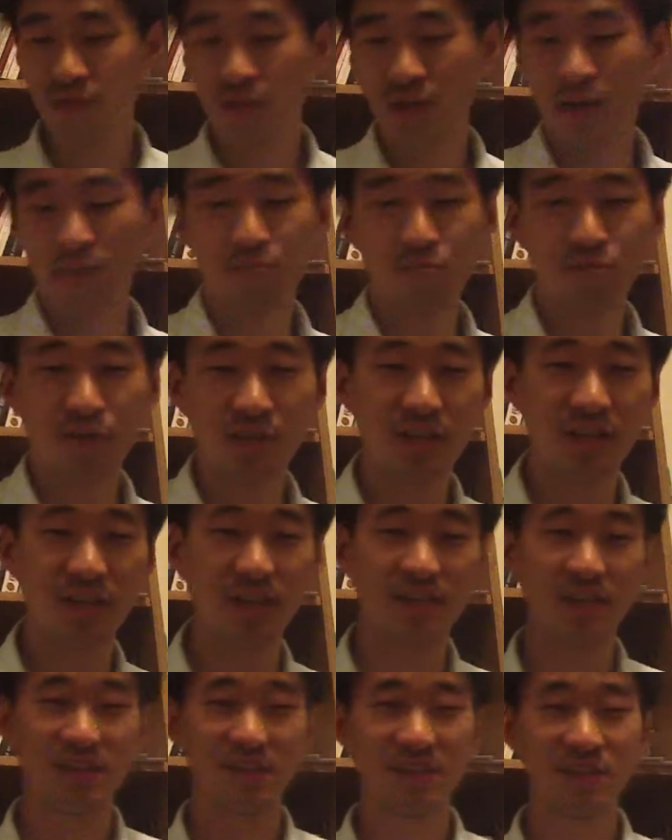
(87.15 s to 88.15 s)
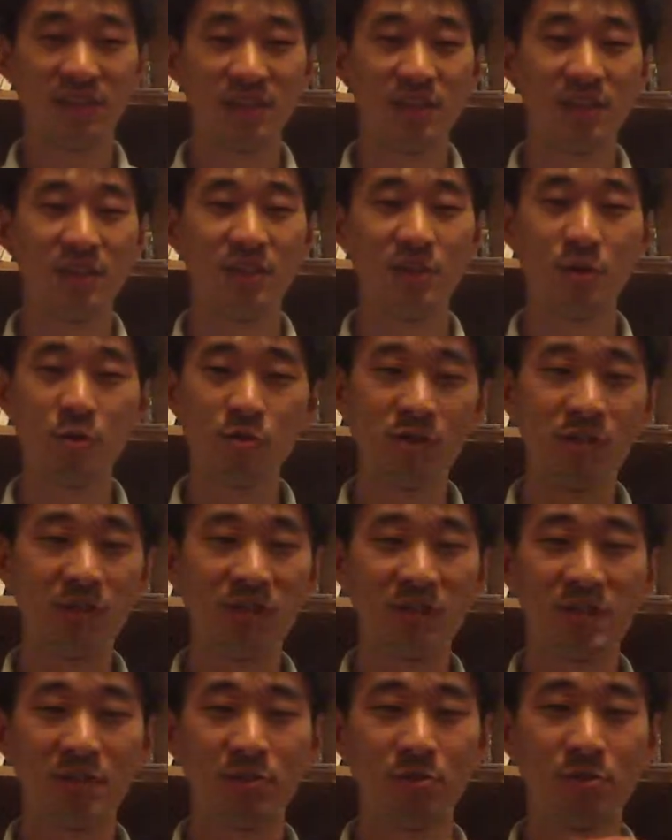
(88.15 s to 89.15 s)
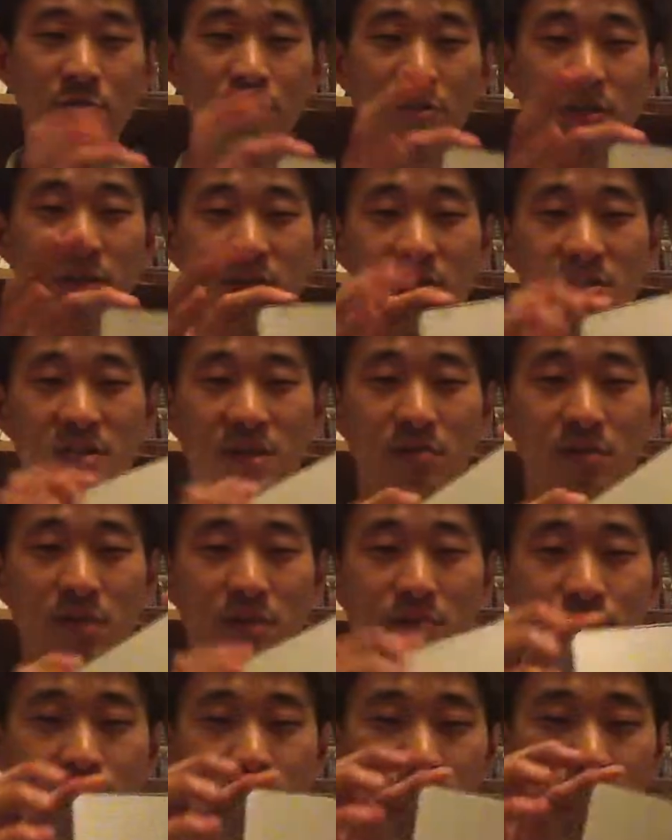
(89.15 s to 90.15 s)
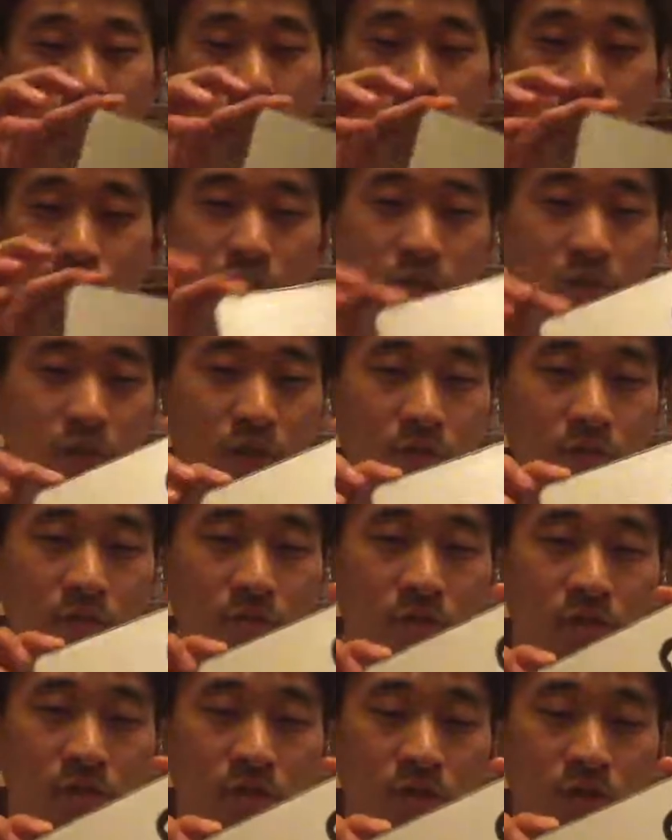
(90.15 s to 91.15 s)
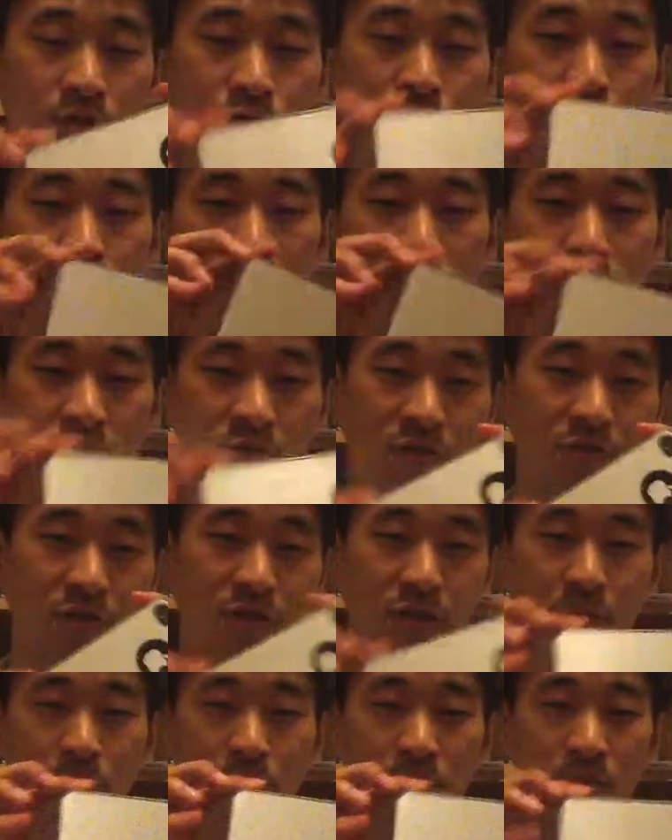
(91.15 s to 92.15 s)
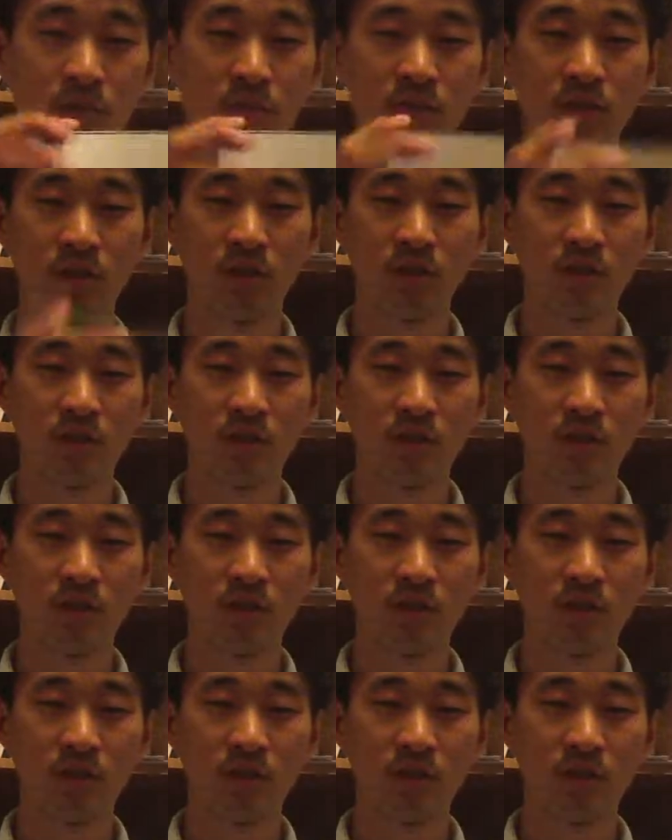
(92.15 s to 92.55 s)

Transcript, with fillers: I'm playing it and the only thing I'm doing is I'm, I'm doing I'm controlling the steering wheel.